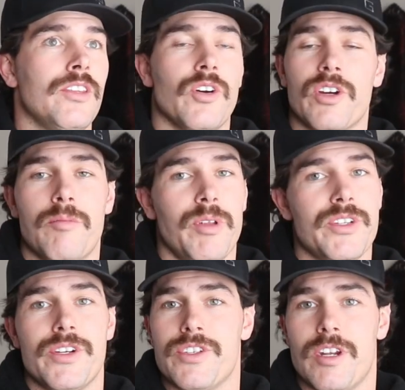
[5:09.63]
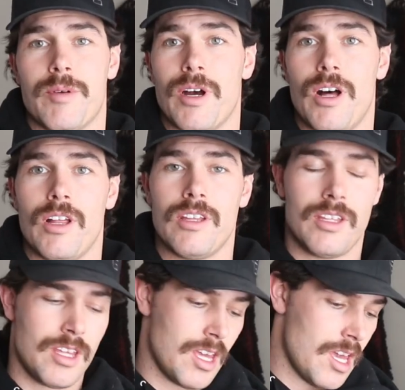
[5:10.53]
Don't get blisters in them at all,
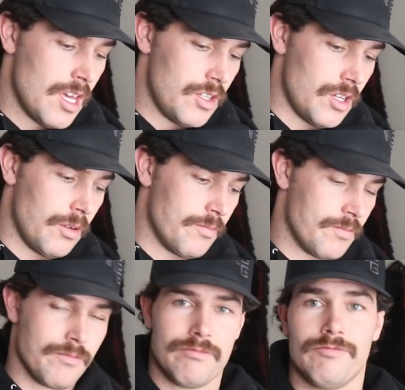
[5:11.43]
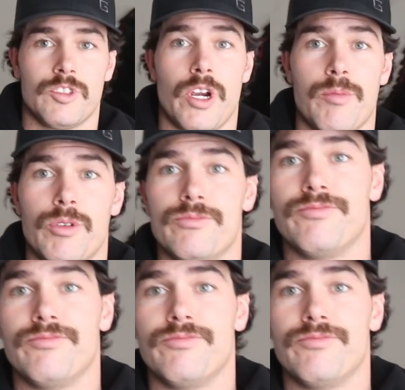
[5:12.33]
so great boot.